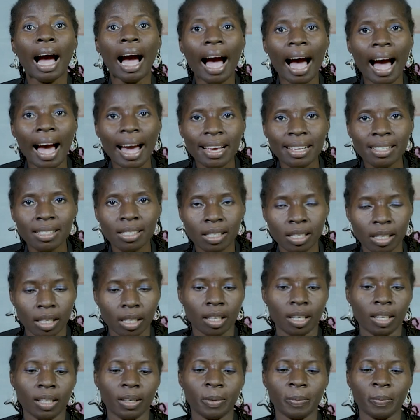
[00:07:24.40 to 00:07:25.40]

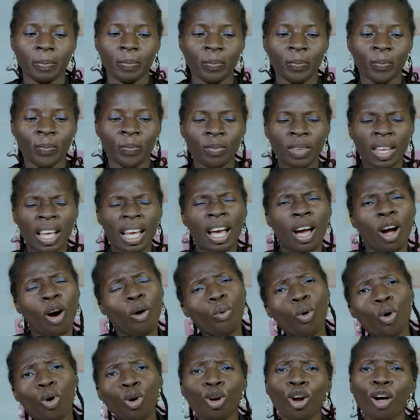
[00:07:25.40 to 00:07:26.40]
Isaac.
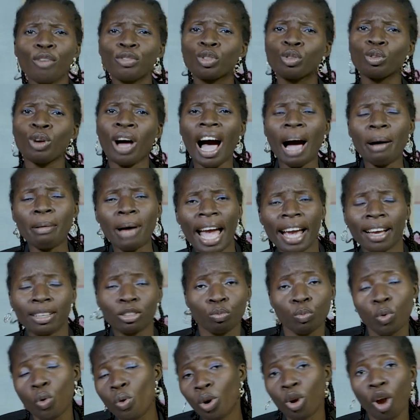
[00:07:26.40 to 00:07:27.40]
Who loves to eh,
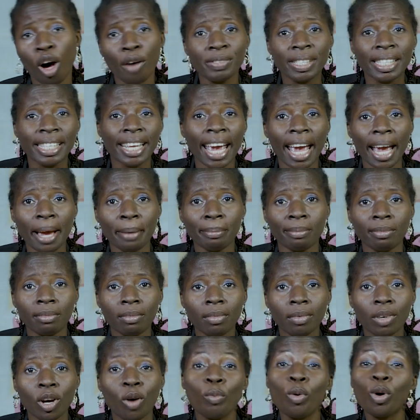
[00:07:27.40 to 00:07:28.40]
who loves game?
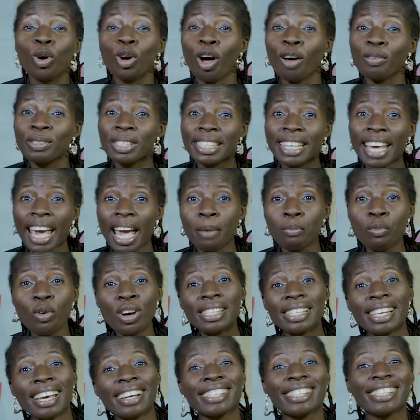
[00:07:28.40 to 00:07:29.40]
Who loves game? Who
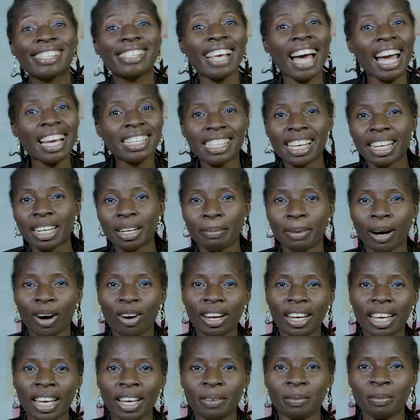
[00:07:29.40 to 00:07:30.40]
is excited
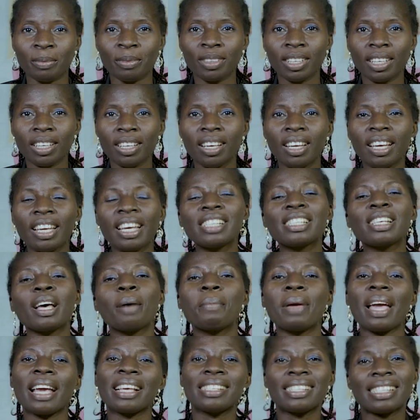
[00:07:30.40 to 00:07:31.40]
about game? Yes,
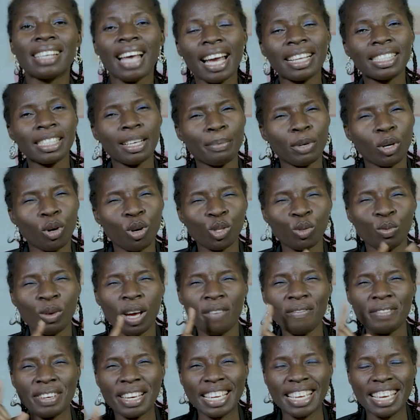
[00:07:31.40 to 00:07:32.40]
I'm excited because we
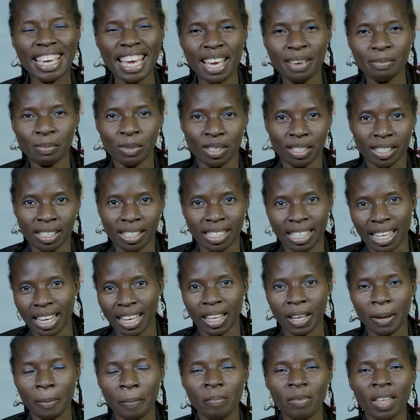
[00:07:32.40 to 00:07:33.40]
have a game
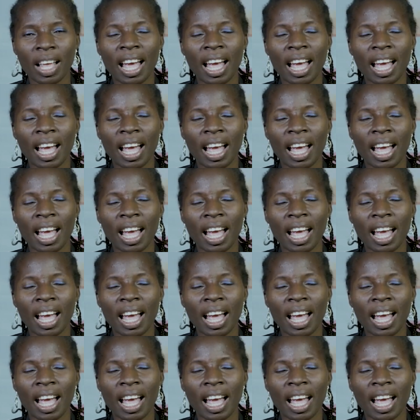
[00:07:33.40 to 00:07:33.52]
today.